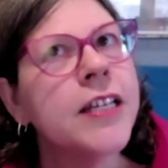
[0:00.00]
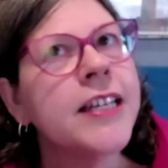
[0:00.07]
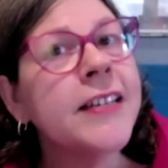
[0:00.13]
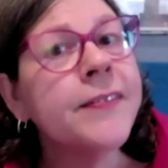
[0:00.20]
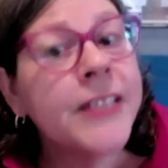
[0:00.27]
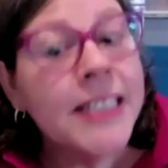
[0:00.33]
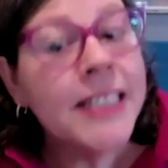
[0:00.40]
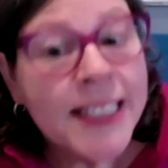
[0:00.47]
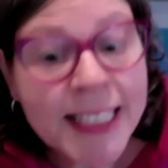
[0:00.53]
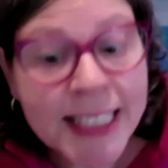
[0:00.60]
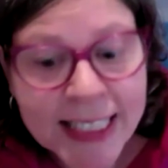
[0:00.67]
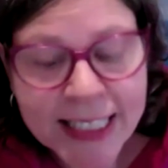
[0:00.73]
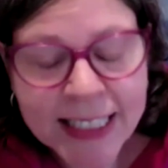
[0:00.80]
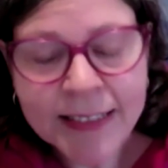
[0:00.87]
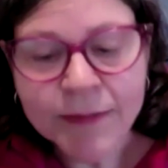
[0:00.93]
If it
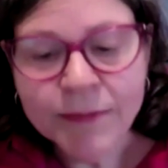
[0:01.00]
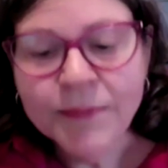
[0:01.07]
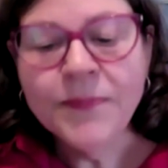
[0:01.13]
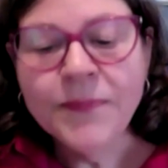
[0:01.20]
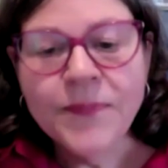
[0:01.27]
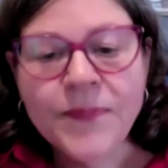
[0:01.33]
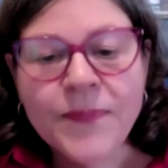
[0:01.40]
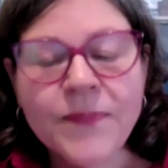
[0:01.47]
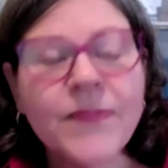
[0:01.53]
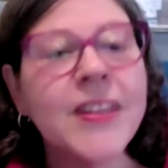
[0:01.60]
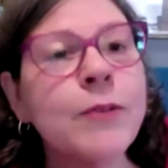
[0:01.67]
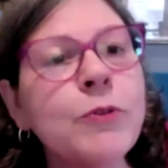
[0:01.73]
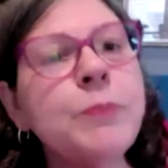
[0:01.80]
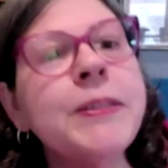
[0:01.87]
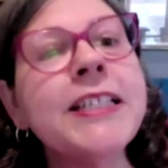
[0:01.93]
didn't,
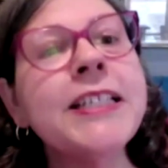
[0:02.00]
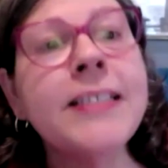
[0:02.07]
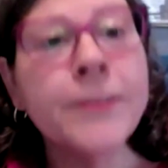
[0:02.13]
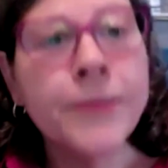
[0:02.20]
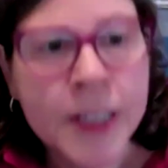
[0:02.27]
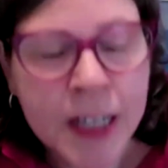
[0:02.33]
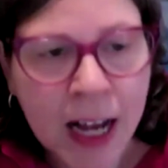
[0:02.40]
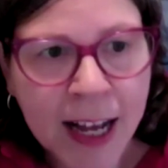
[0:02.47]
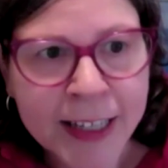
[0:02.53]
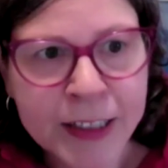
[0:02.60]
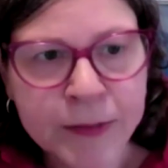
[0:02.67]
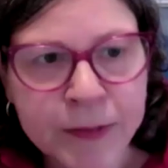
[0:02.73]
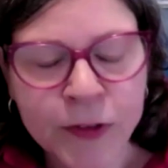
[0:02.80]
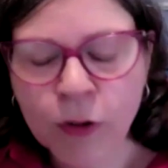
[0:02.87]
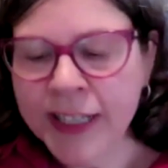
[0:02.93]
it would be a different
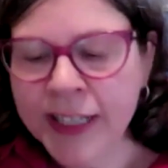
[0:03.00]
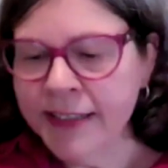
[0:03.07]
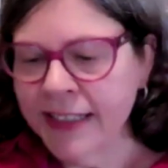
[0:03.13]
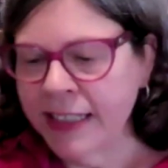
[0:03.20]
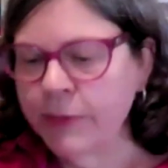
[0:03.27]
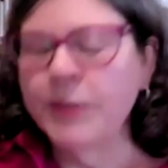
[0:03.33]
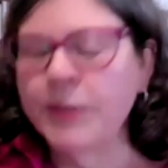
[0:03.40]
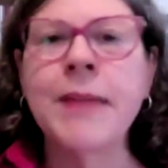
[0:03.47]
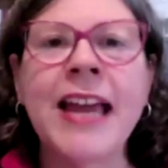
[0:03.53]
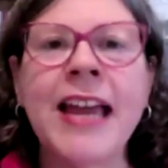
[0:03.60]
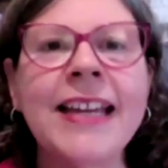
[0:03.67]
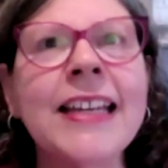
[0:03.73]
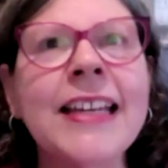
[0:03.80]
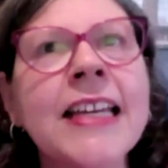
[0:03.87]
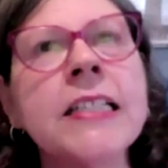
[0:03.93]
kind of noise he would make.